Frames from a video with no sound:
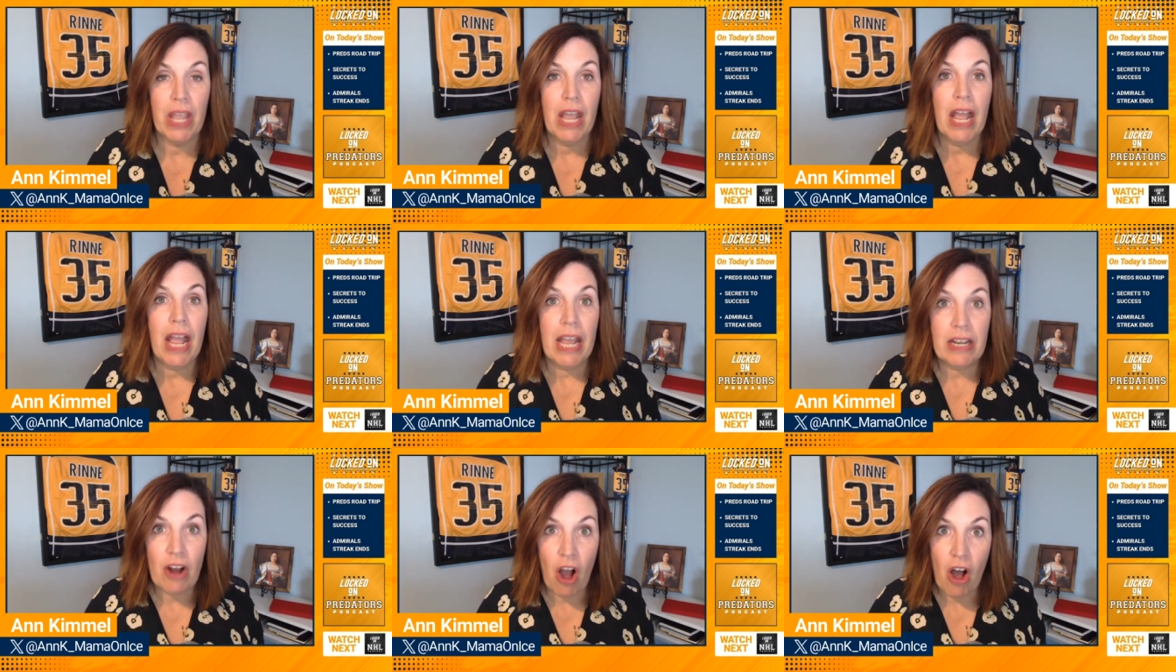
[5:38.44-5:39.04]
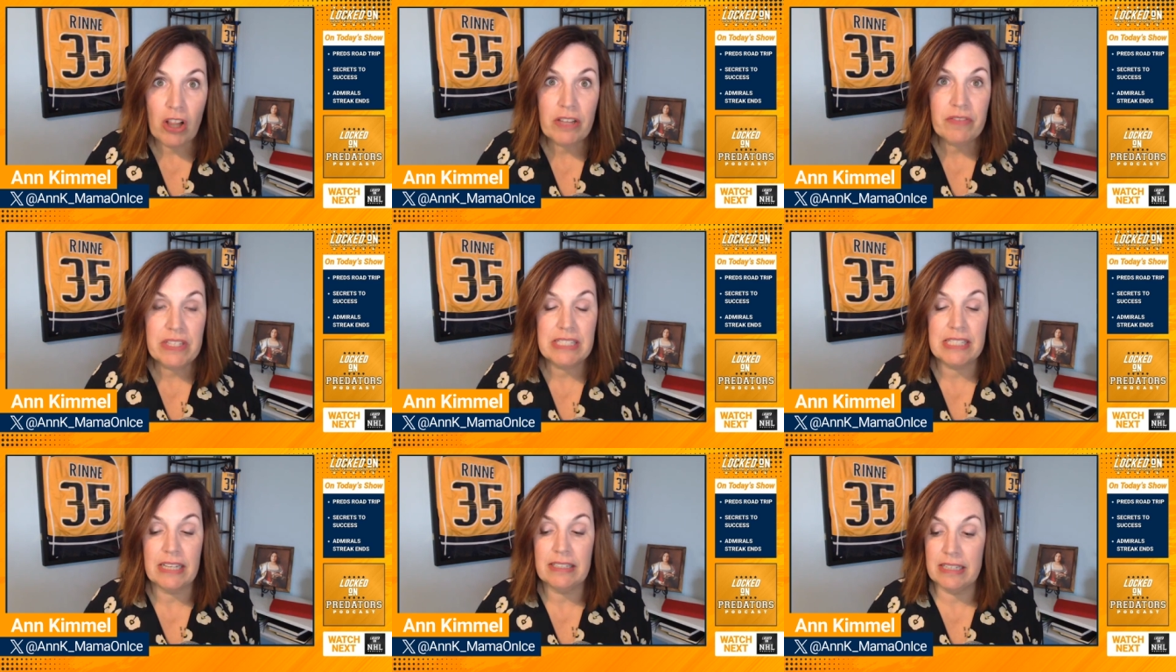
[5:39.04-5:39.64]
and all of the
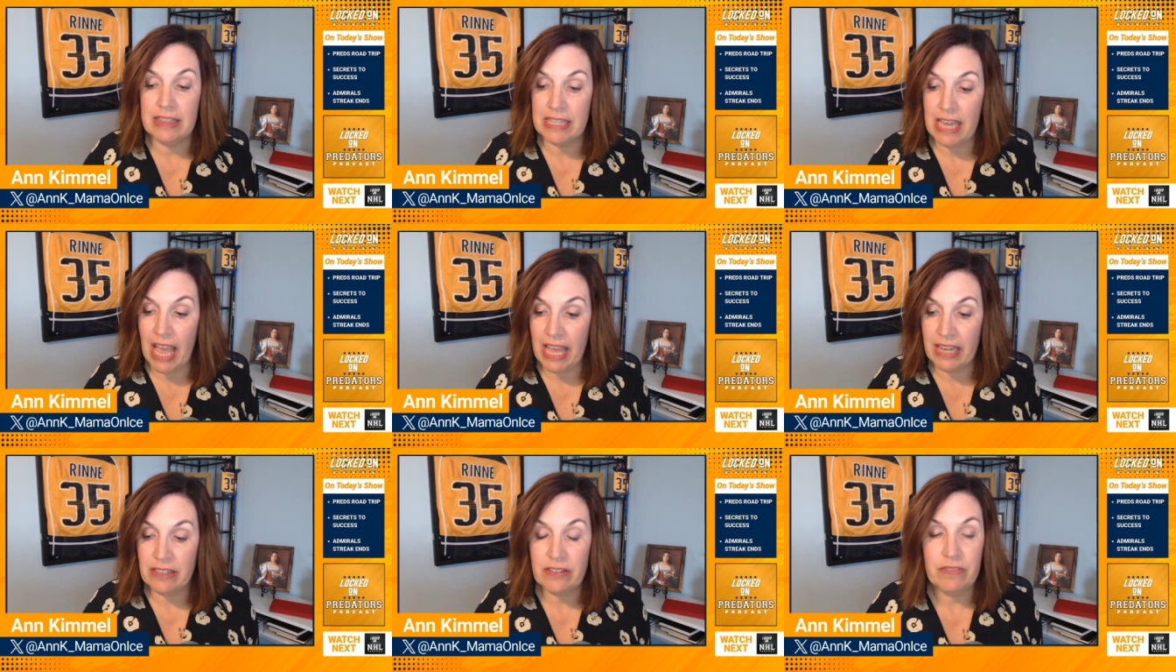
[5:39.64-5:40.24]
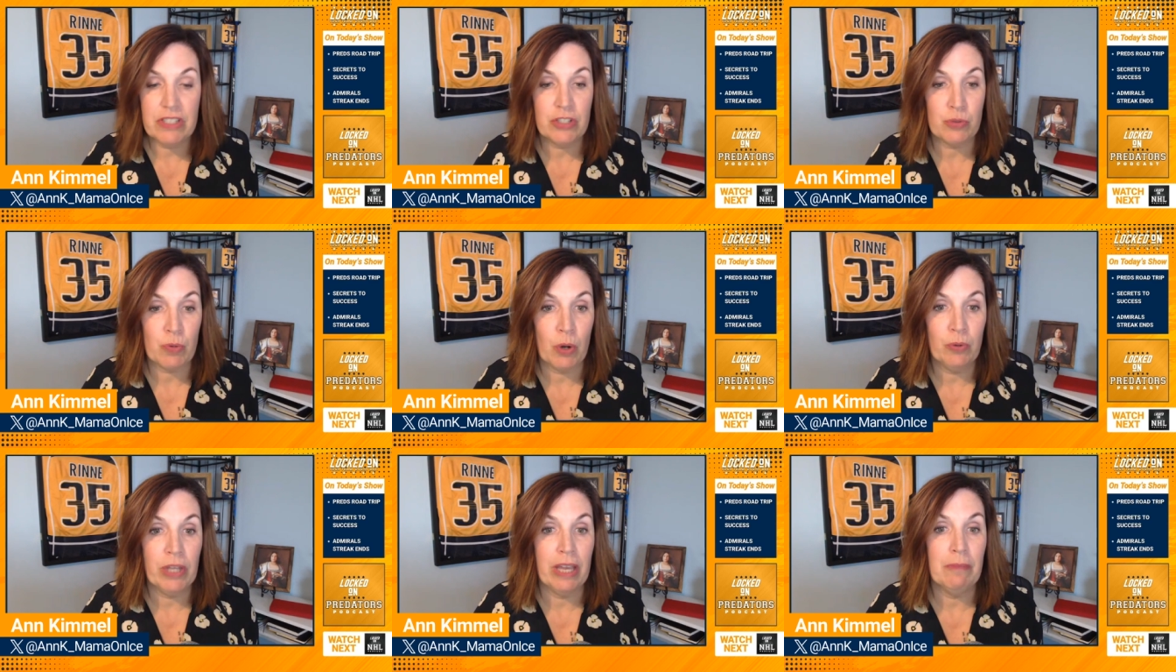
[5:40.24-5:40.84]
sudden, at the end of this
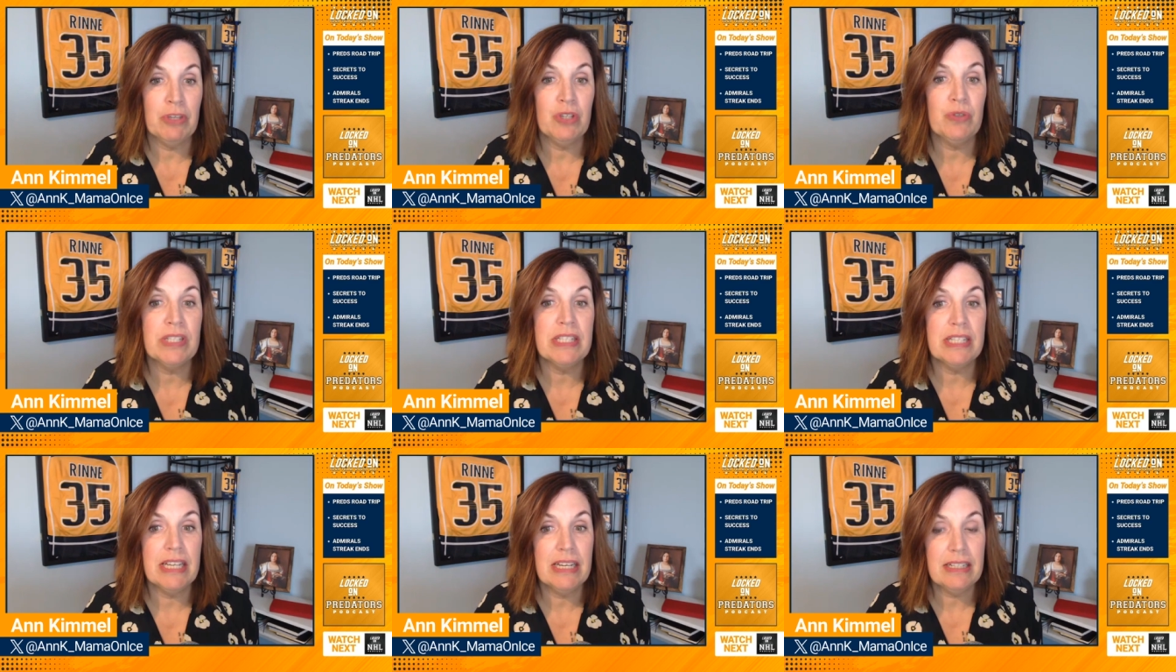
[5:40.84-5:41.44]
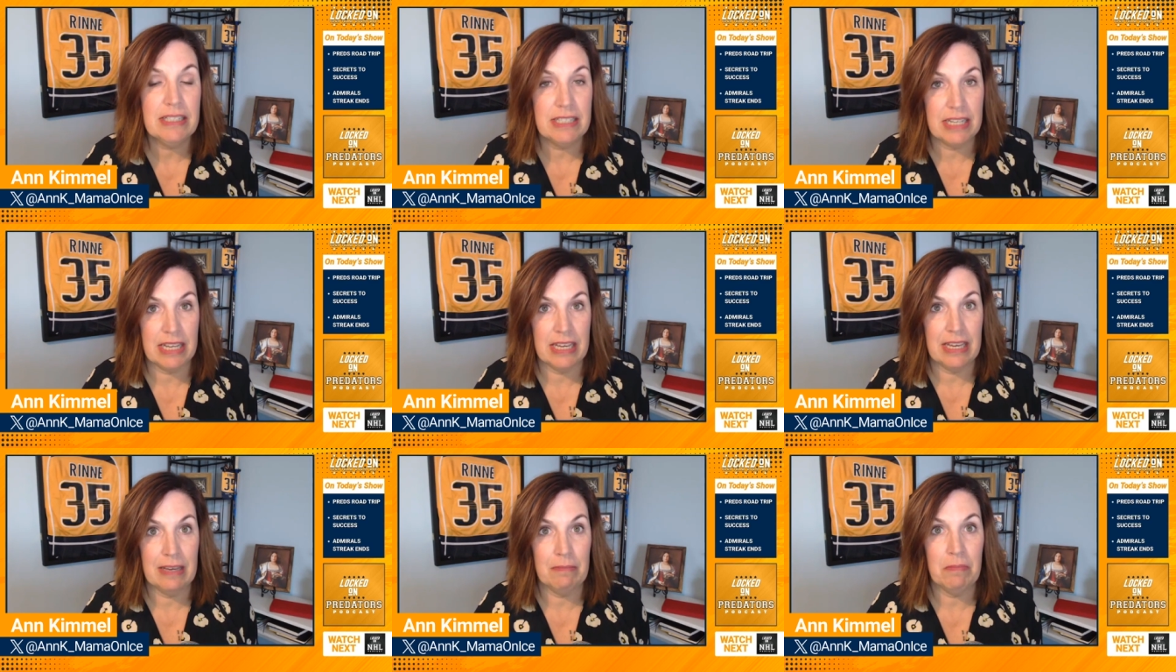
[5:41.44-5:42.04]
road game, you see a
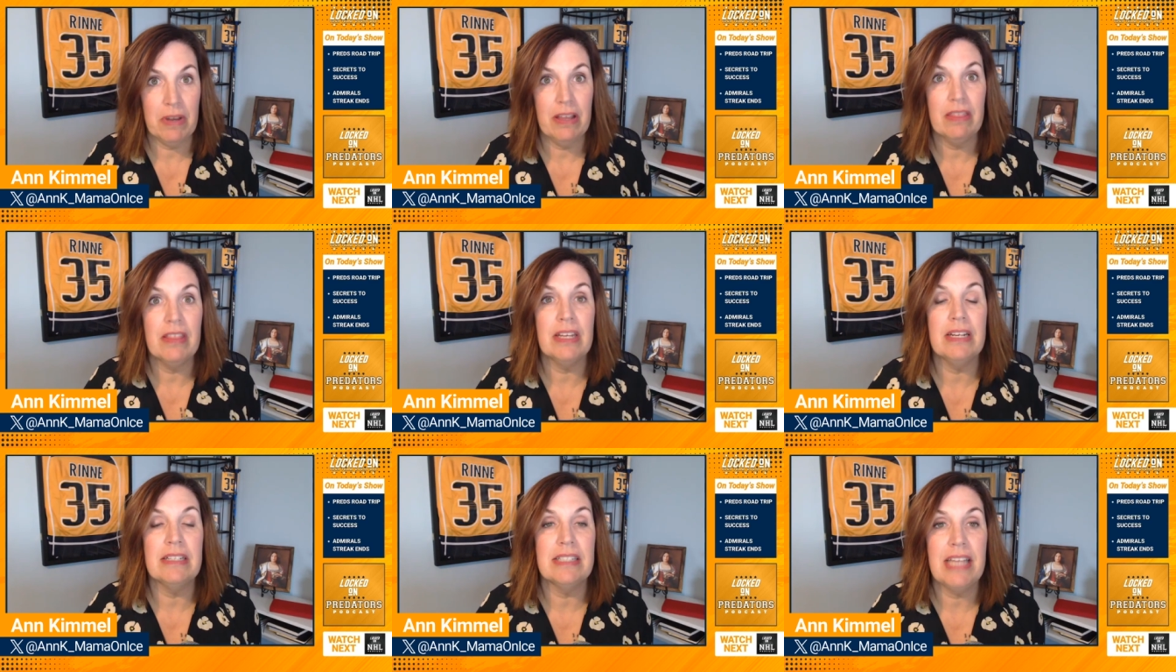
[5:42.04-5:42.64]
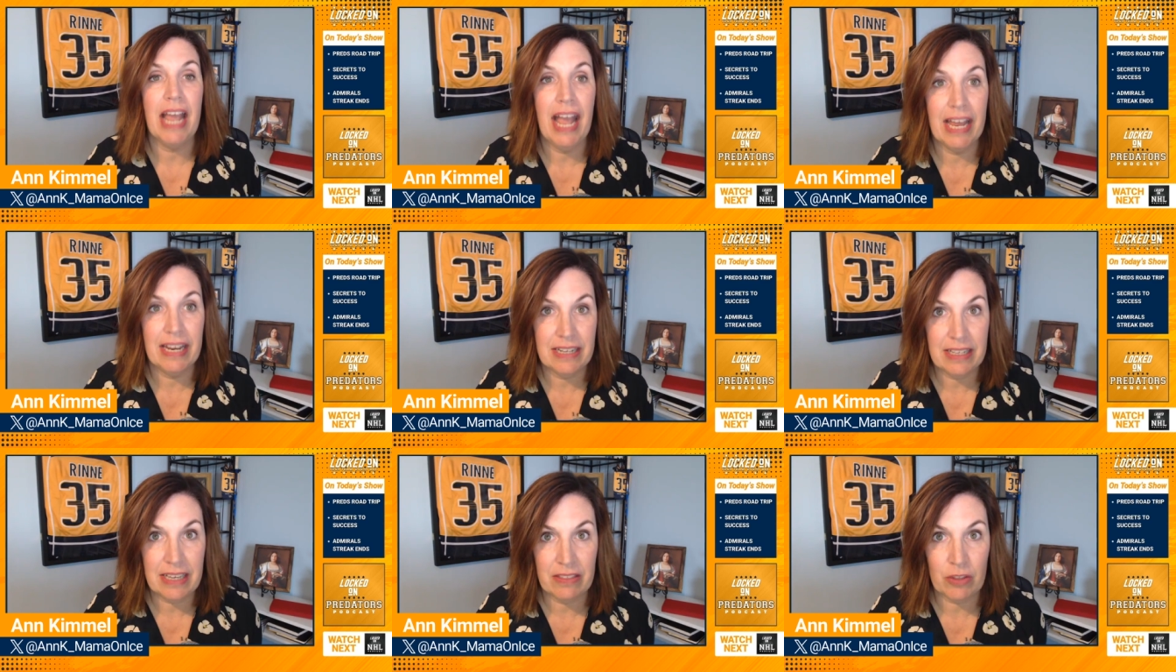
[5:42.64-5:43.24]
team that is
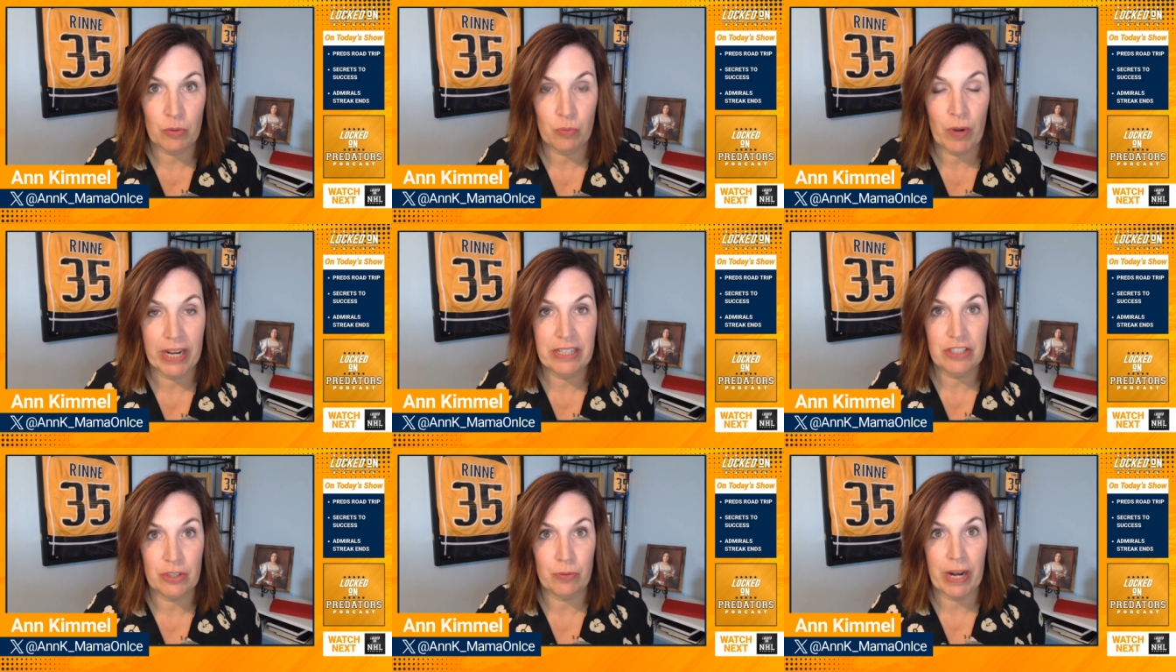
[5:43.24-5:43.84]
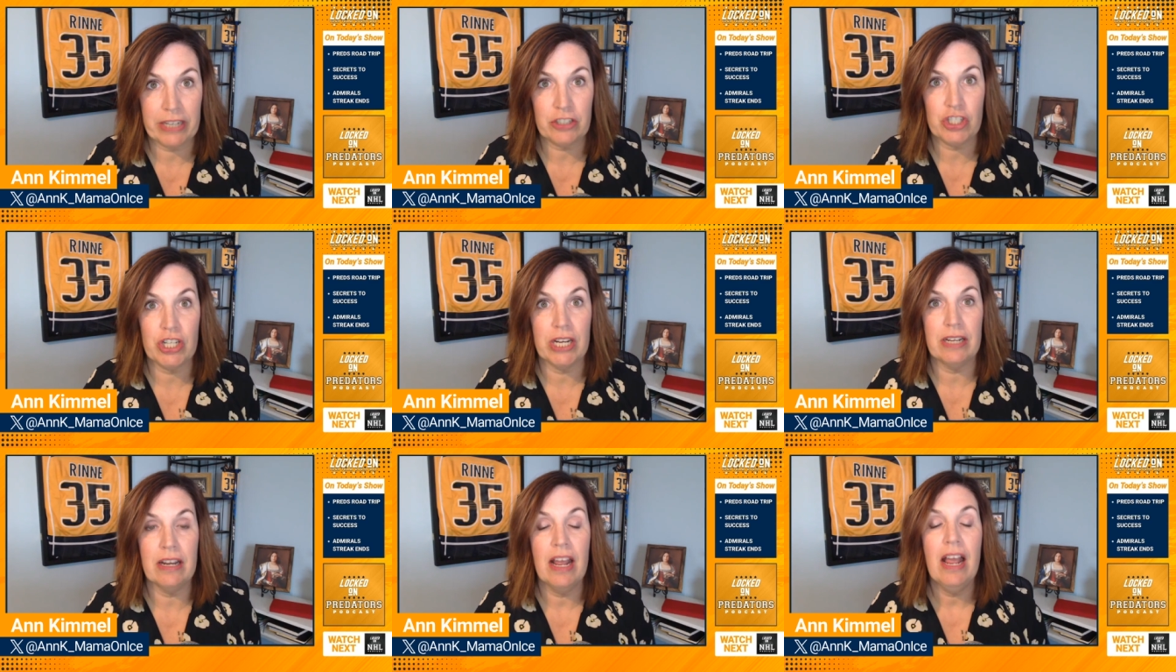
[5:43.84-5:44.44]
heading in the right
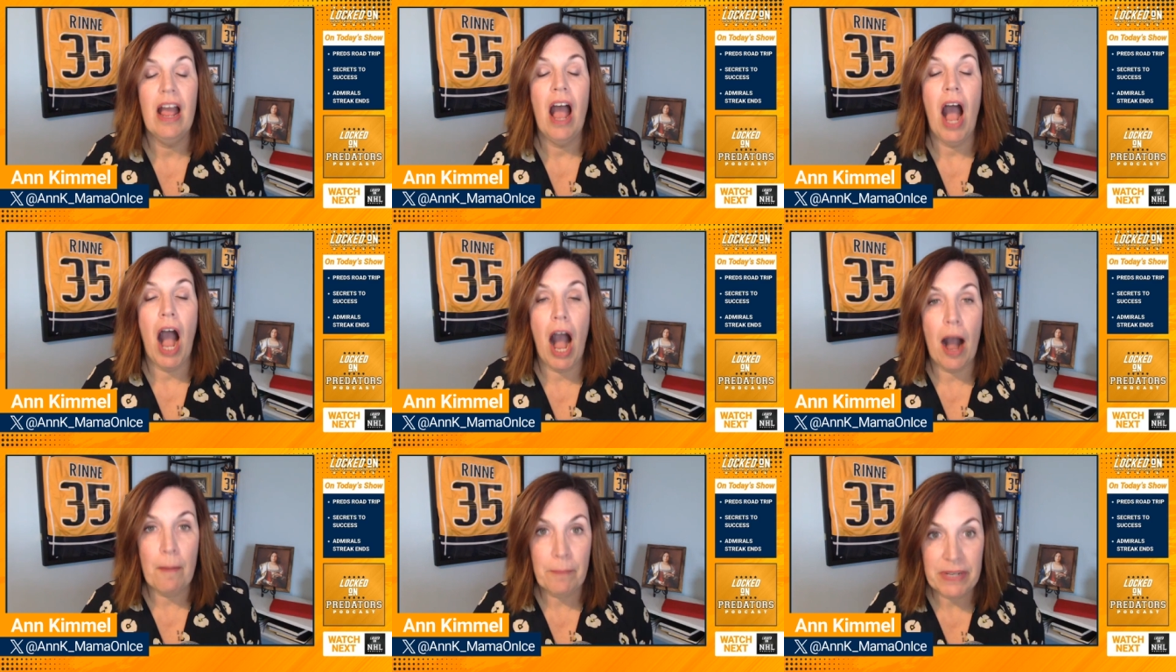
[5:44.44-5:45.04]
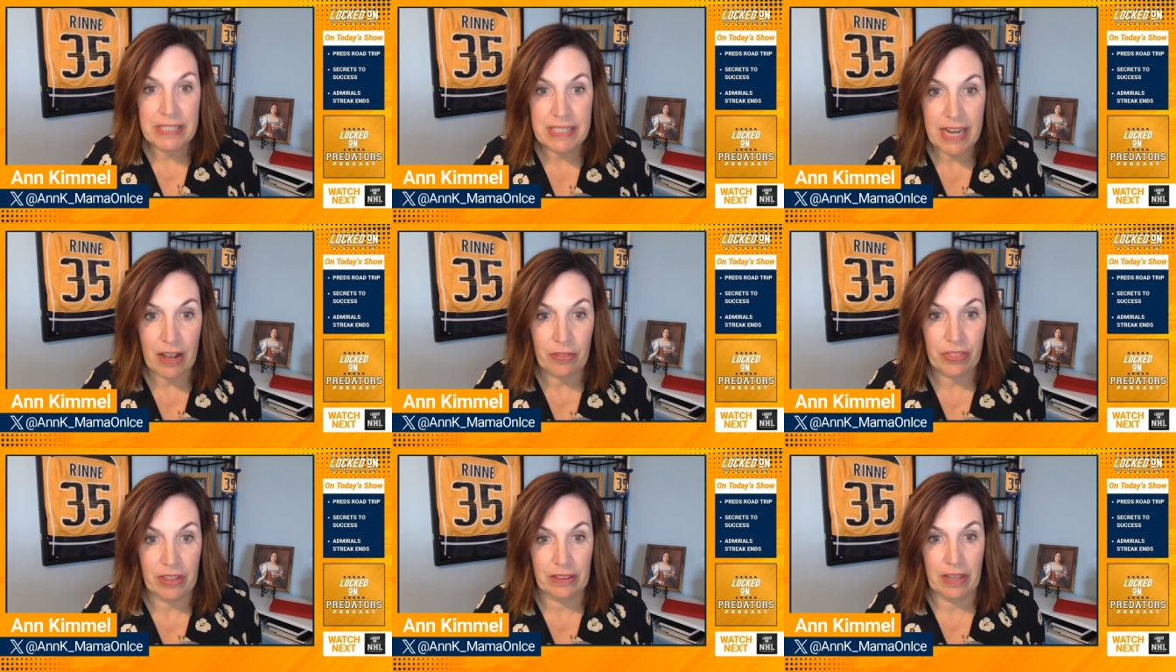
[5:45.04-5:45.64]
direction, up and
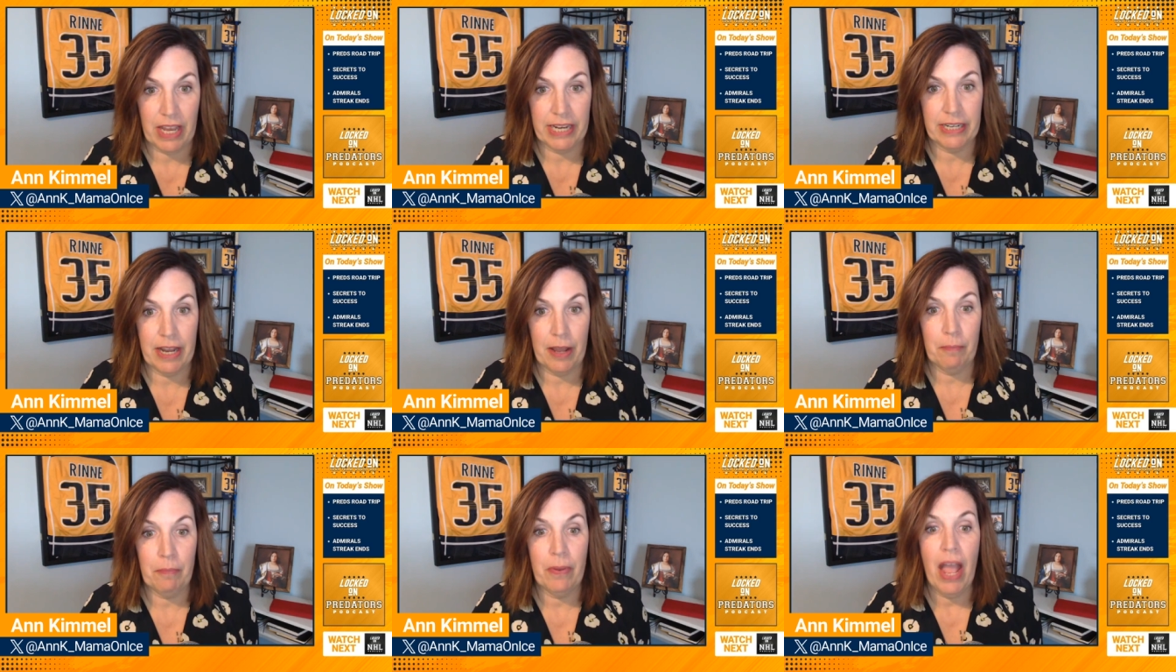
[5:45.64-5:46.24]
down the lineup.